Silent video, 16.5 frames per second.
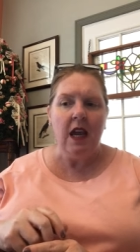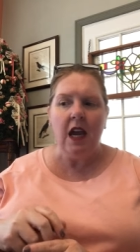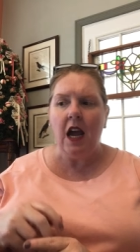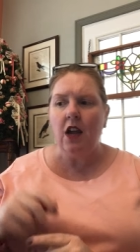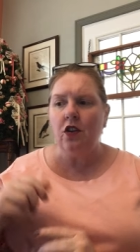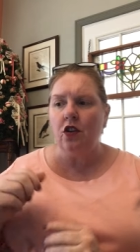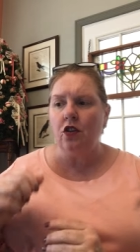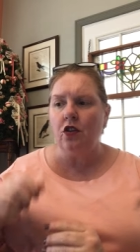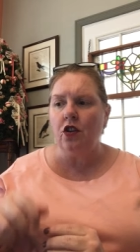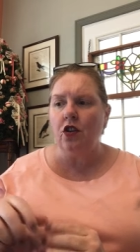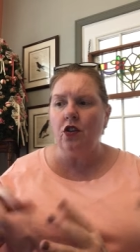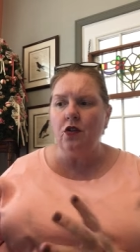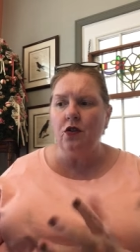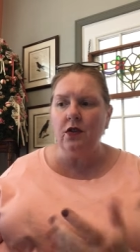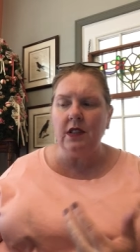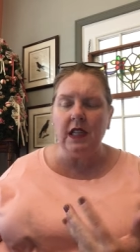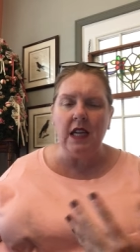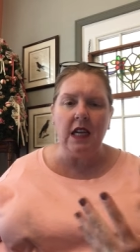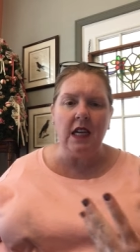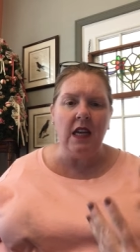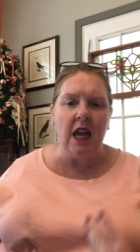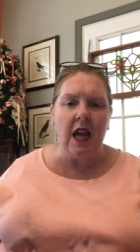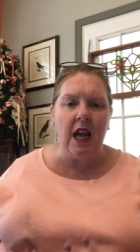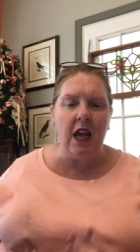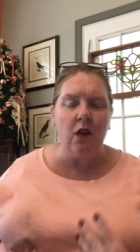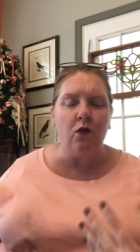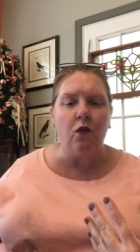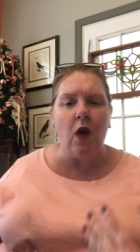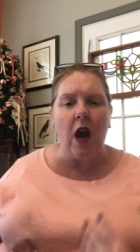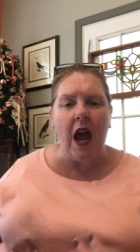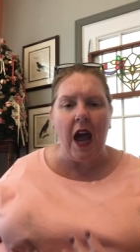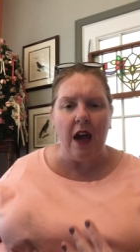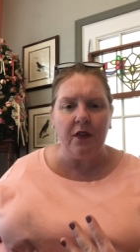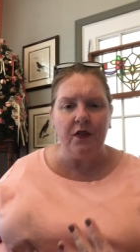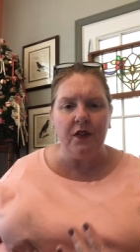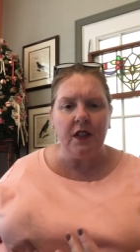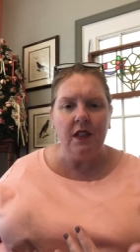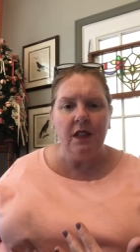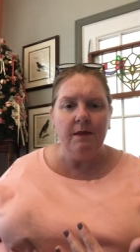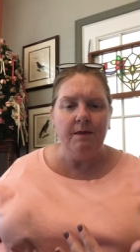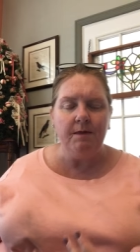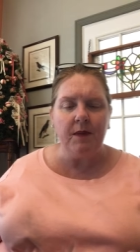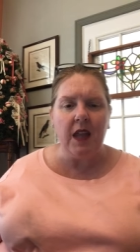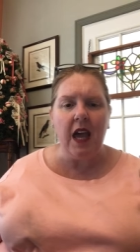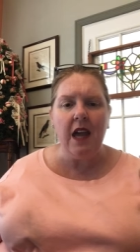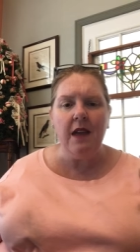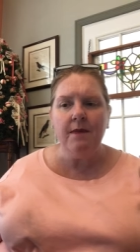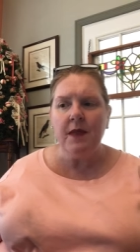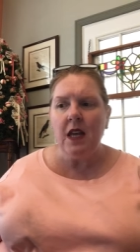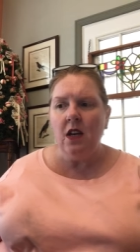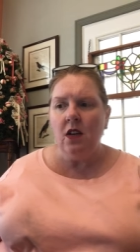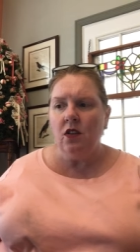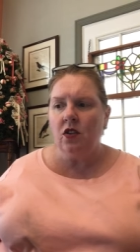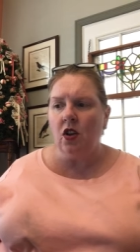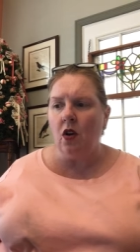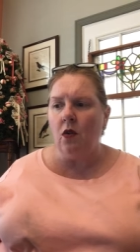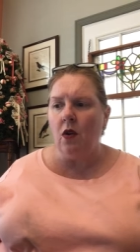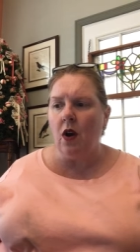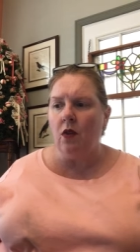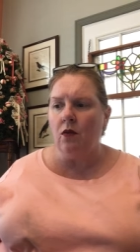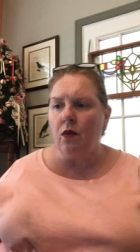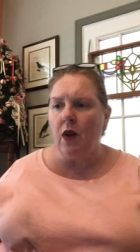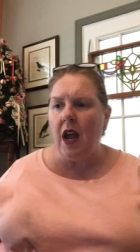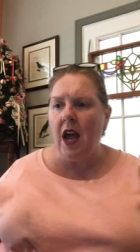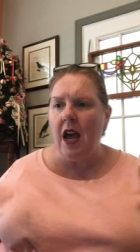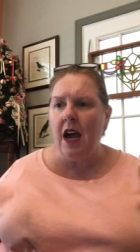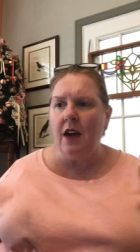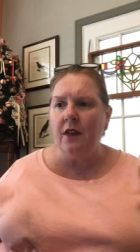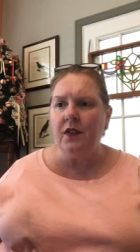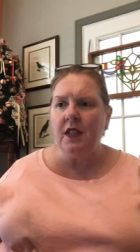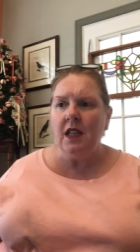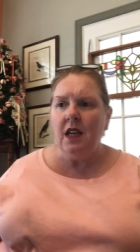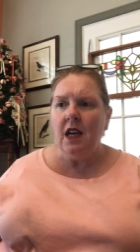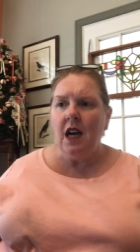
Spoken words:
And you're using a raft, okay? So a raft,